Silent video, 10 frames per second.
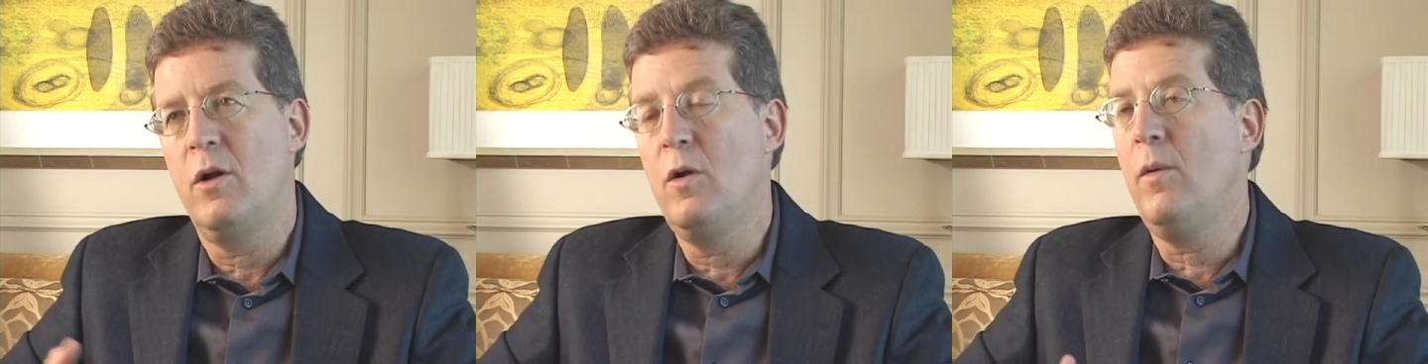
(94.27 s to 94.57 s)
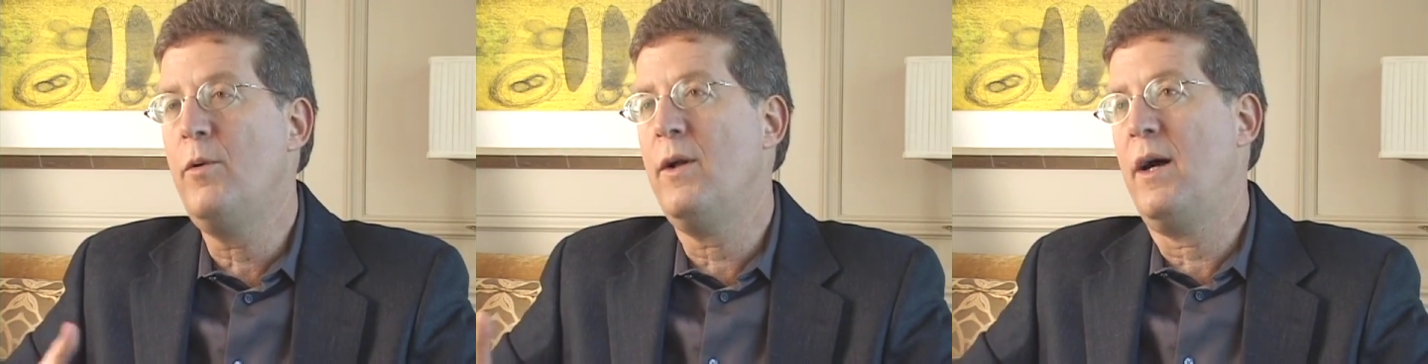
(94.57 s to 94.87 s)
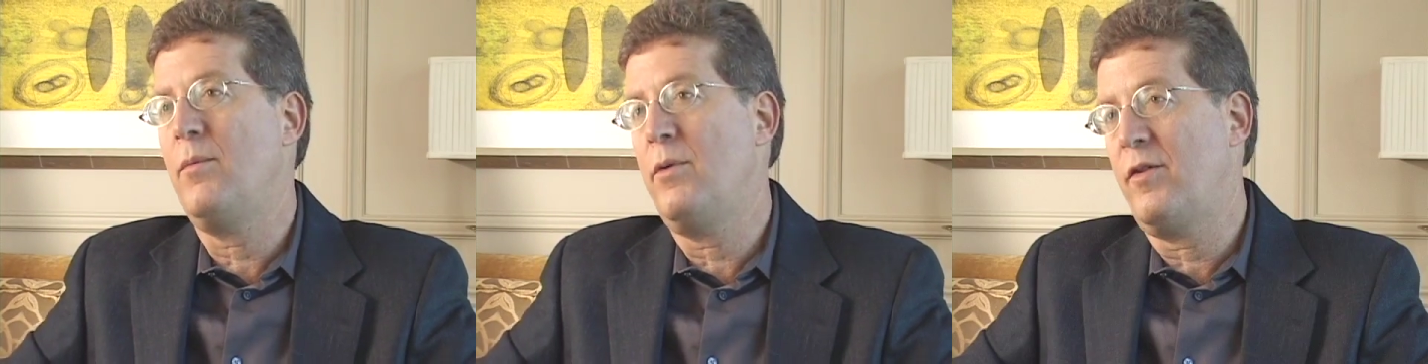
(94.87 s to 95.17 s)

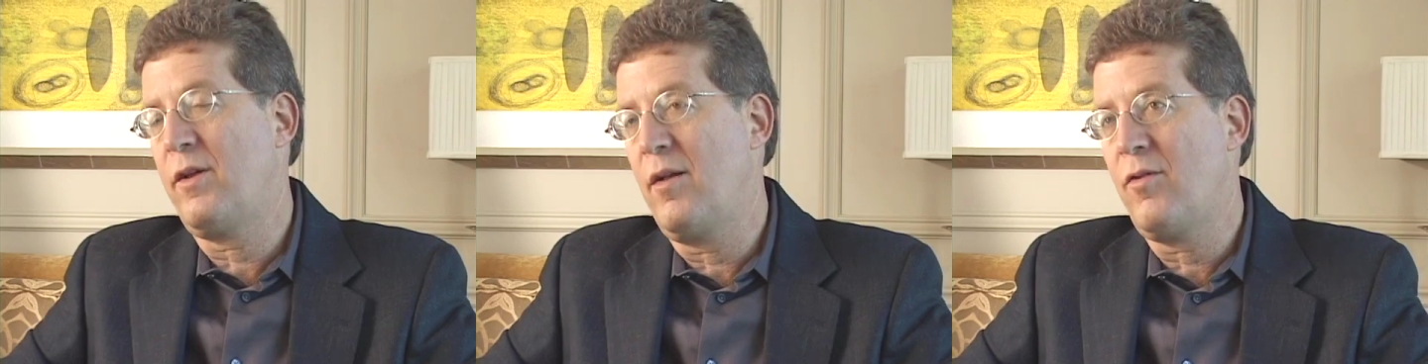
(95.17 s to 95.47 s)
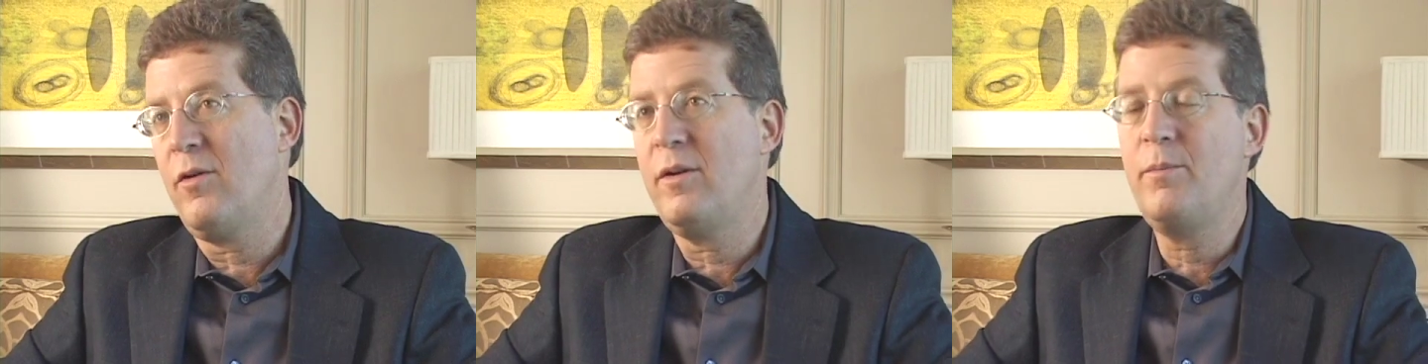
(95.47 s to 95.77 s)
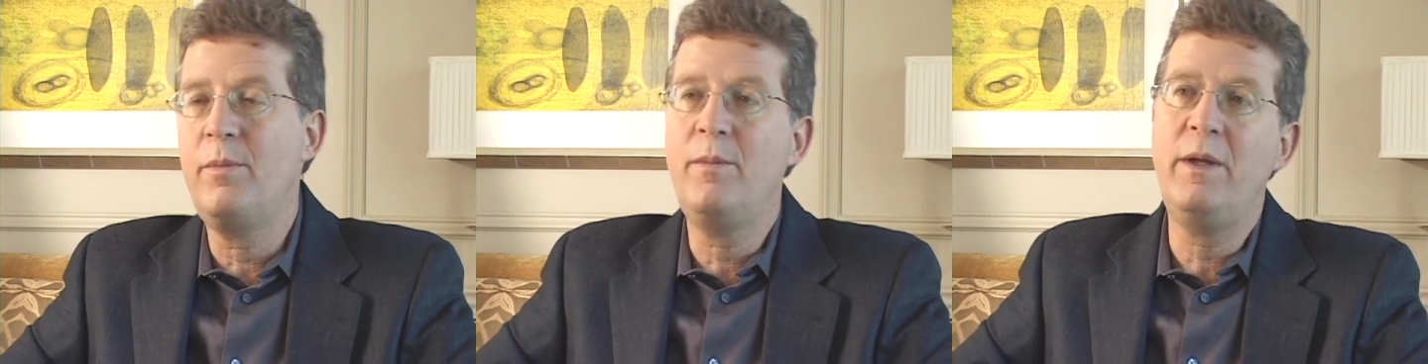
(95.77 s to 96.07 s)
Lobular breast cancer
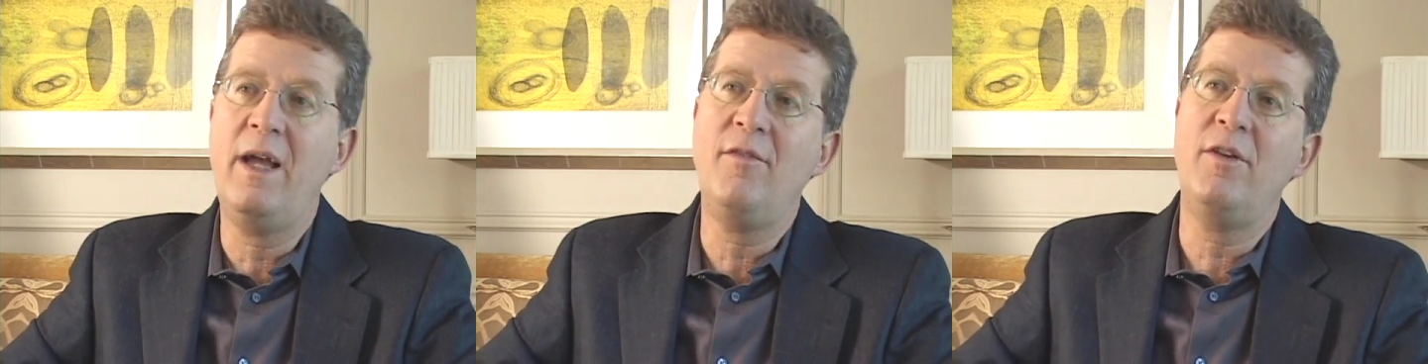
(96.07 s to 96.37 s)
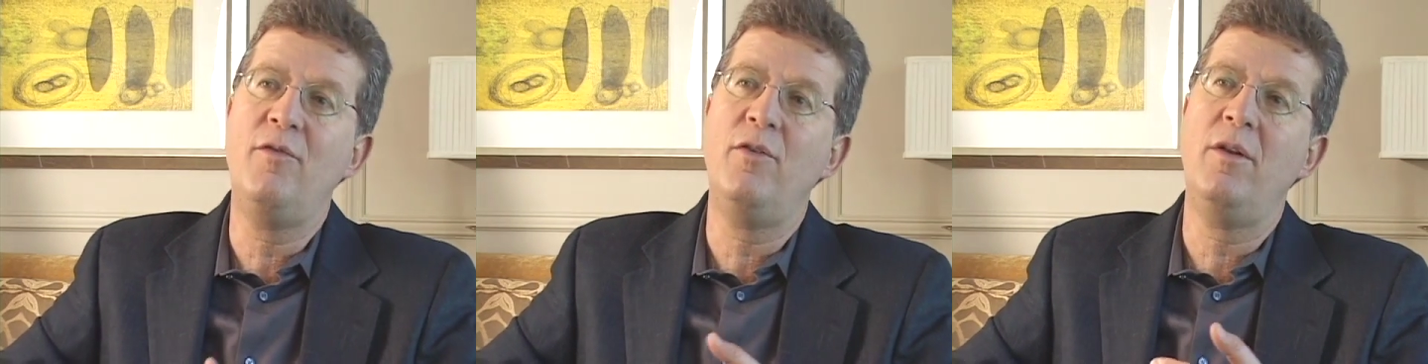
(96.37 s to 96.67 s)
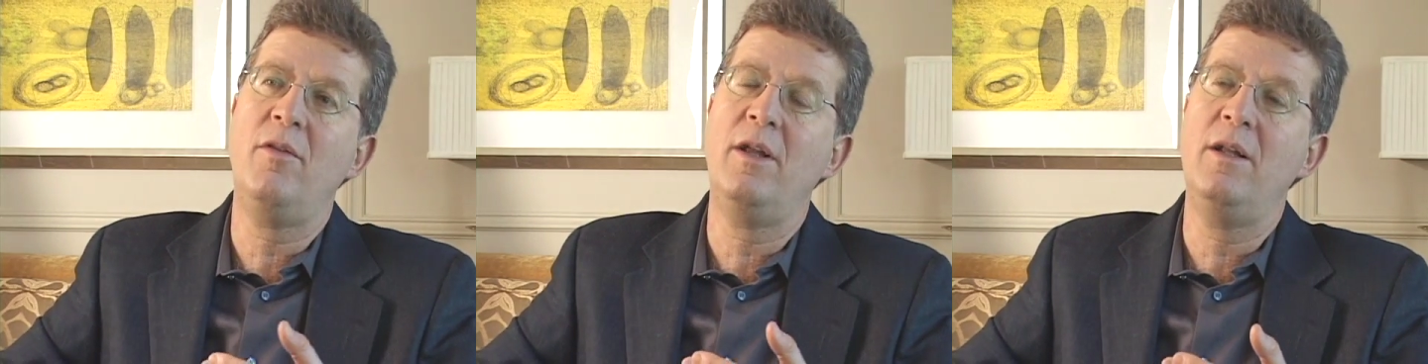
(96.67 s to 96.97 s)
behaves
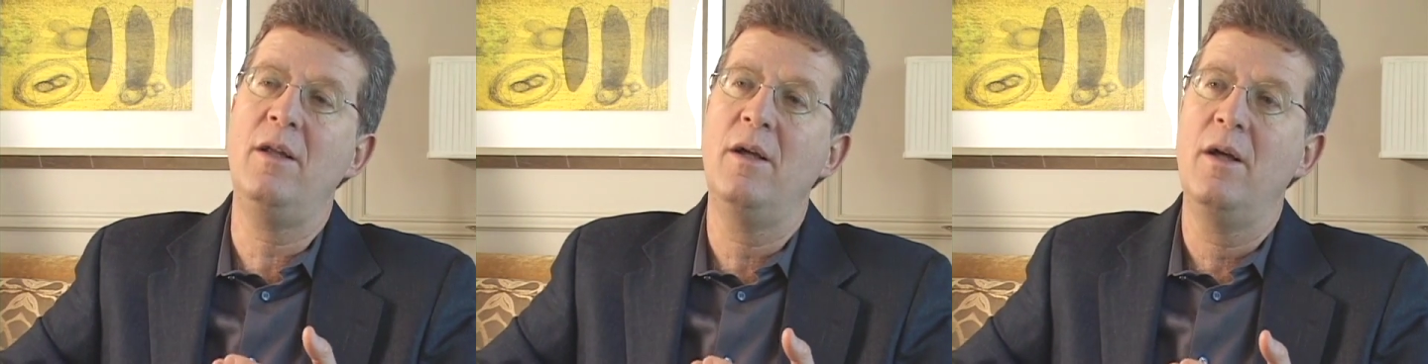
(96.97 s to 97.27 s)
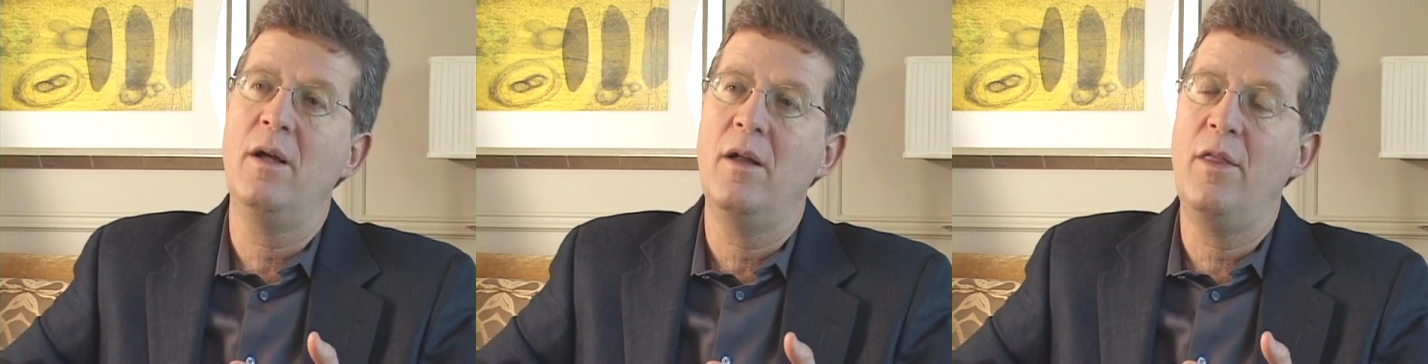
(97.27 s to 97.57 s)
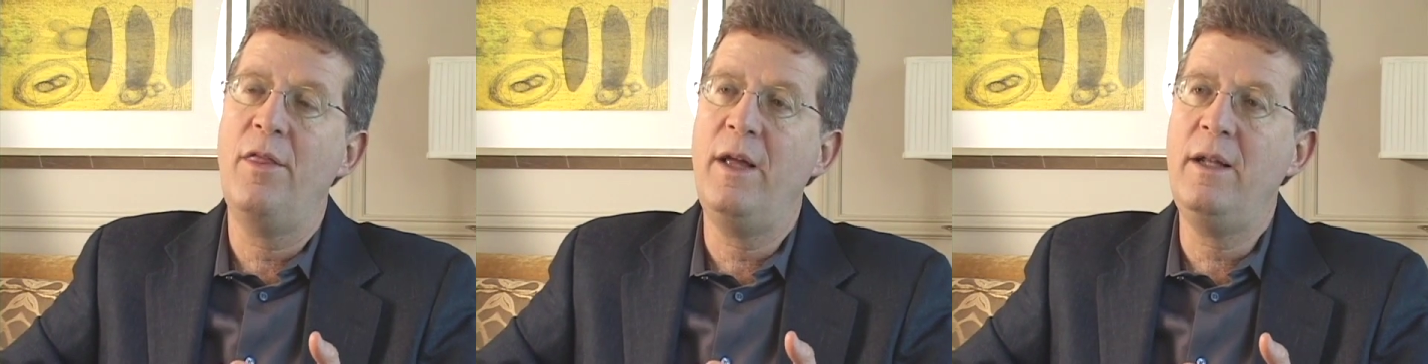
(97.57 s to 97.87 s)
different than
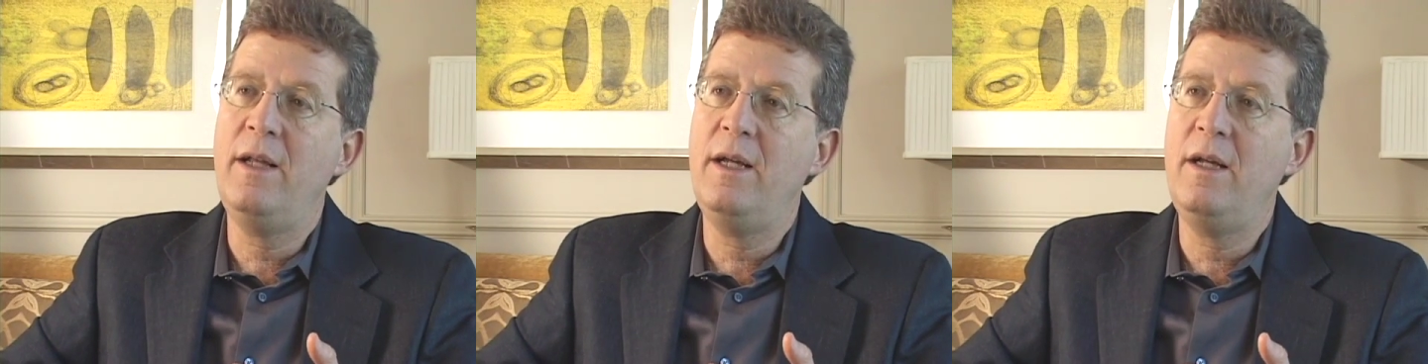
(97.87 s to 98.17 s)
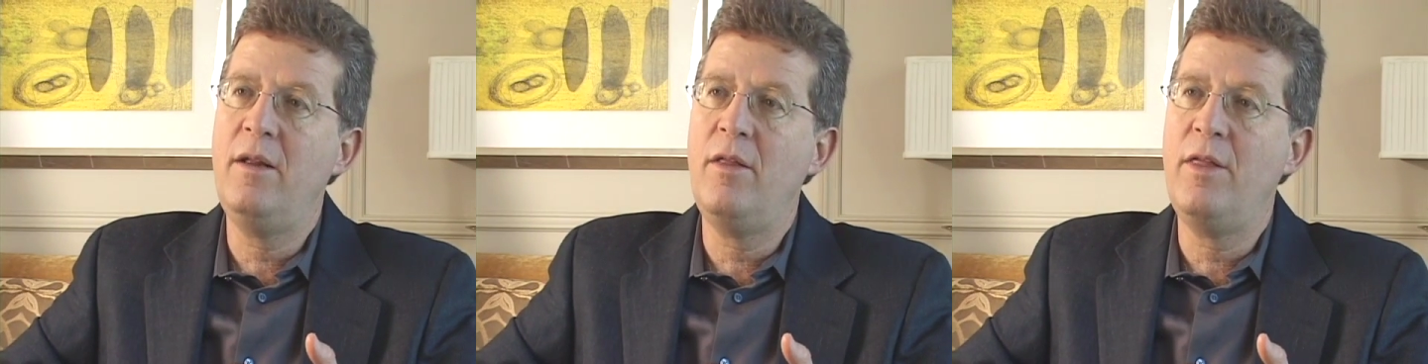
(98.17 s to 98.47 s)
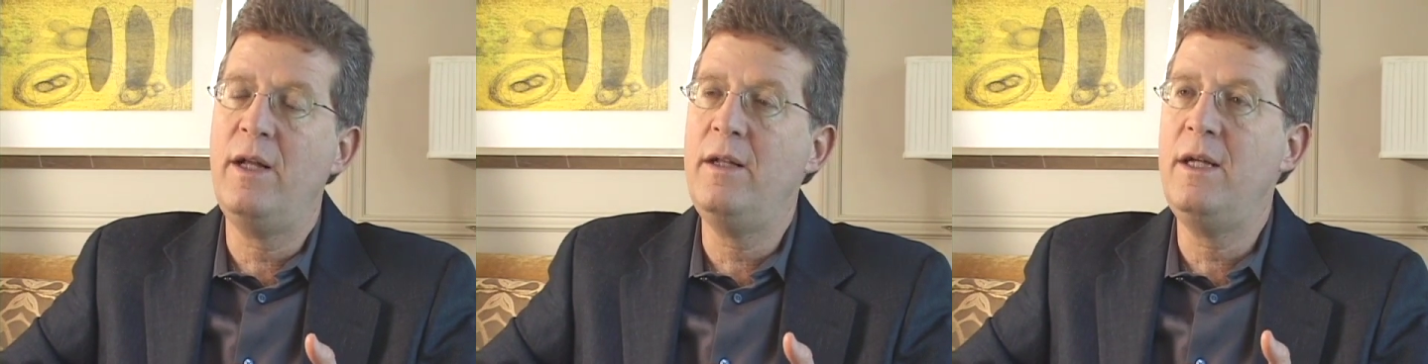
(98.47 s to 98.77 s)

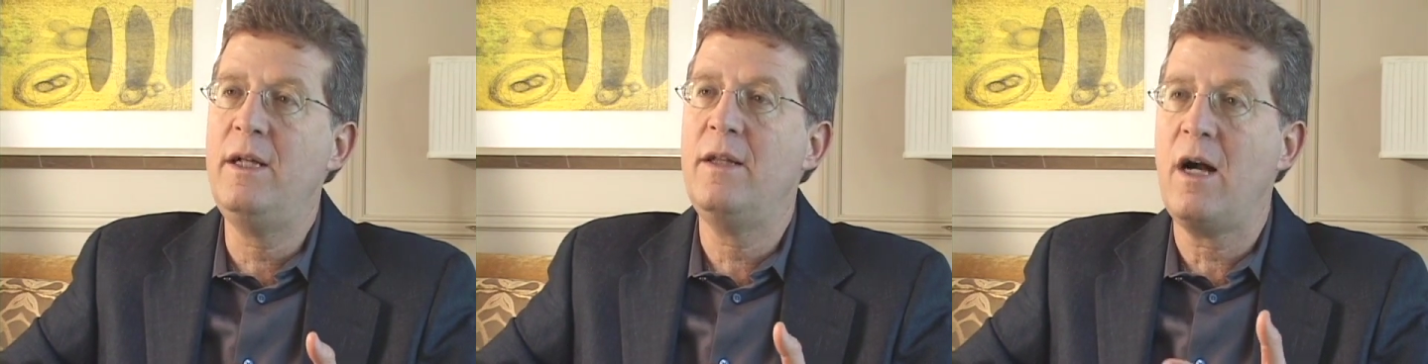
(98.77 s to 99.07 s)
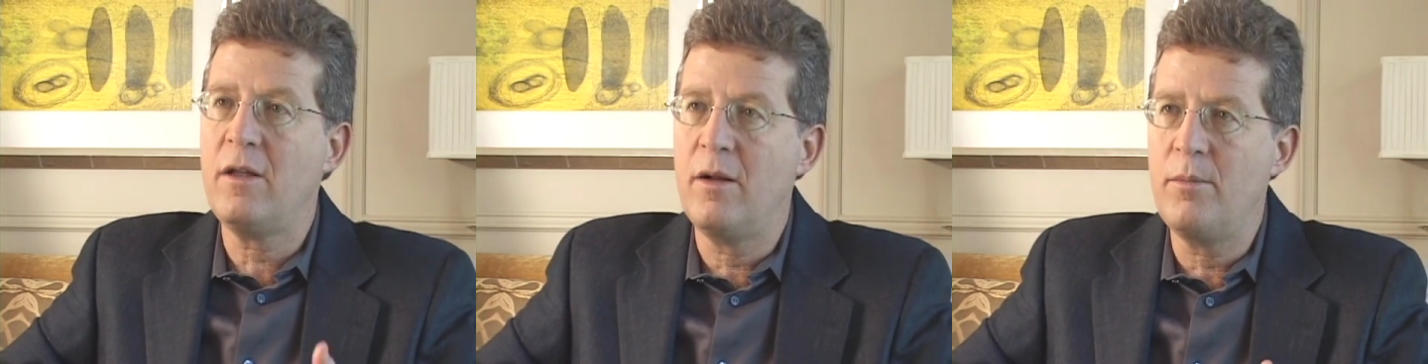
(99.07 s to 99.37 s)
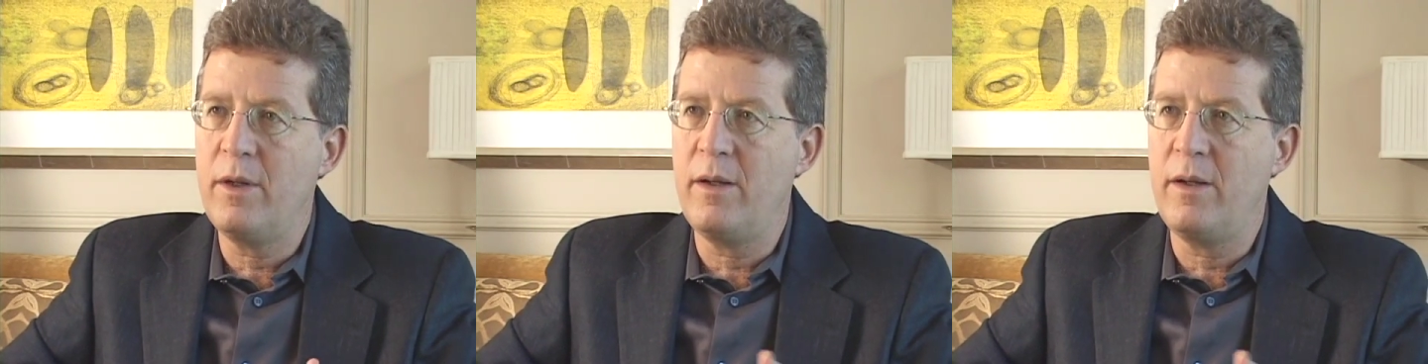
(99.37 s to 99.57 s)
ductal